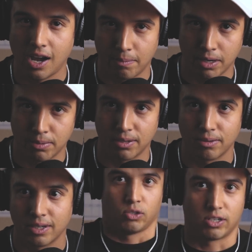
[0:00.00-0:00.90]
I'm gonna
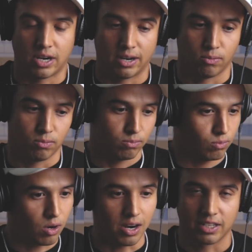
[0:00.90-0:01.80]
puke. So I try to
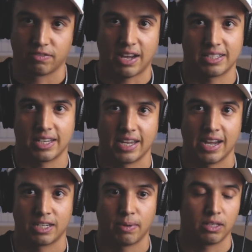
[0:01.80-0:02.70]
walk as fast as I
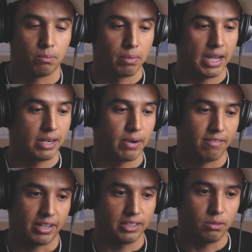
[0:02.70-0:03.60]
can to my little bed. We
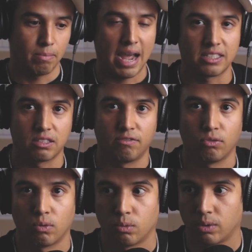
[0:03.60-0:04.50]
have like little mats on the
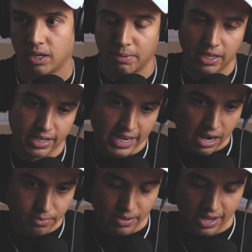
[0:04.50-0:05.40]
floor where we're gonna be laying
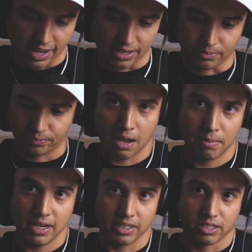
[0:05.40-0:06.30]
down, and I
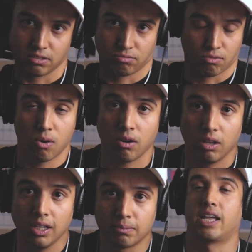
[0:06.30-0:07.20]
immediately just throw it
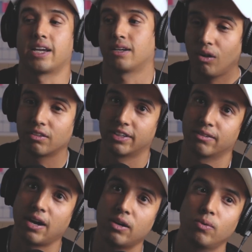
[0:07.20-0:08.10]
all up, like all of
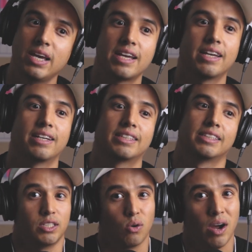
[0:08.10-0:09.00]
it right away. And
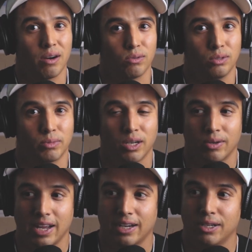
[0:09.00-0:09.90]
it's a quiet room,
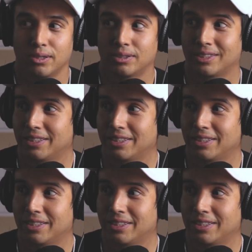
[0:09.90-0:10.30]
it echoes.